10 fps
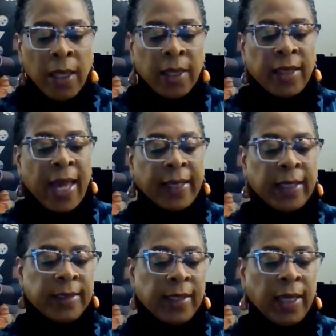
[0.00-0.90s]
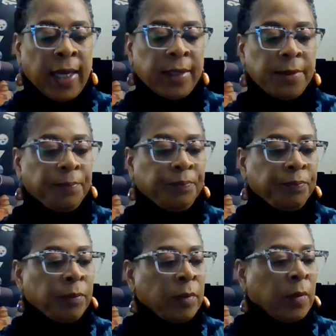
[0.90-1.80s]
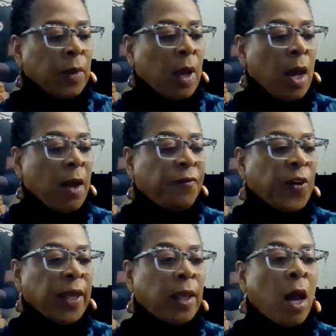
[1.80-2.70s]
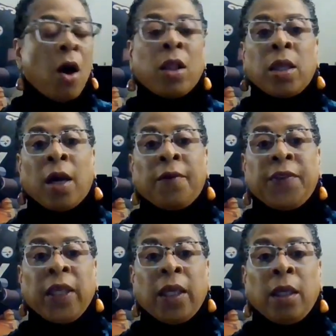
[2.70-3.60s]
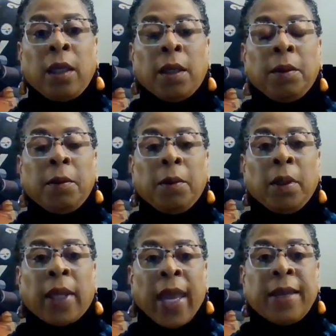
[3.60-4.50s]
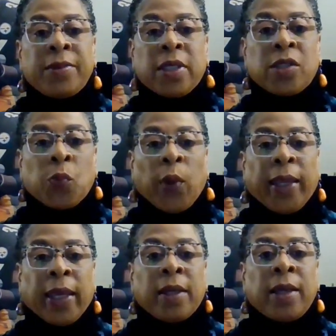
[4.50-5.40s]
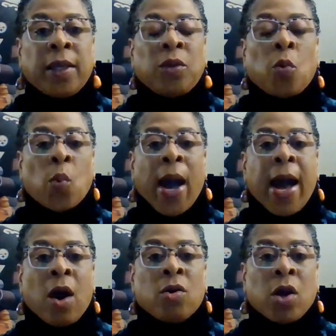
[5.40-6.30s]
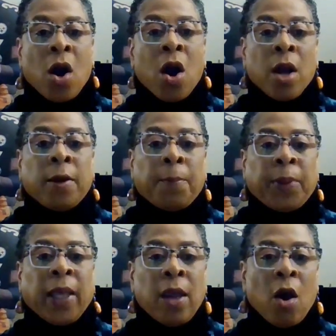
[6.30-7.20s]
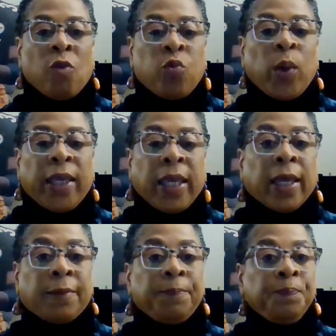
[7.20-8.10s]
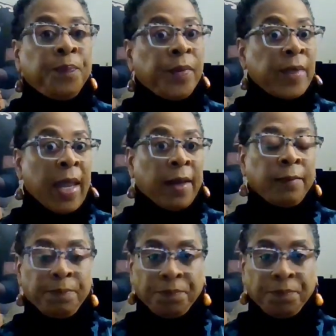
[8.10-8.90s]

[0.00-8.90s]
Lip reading: That is it for all of the games this weekend in the wild card playoff weekend. Now,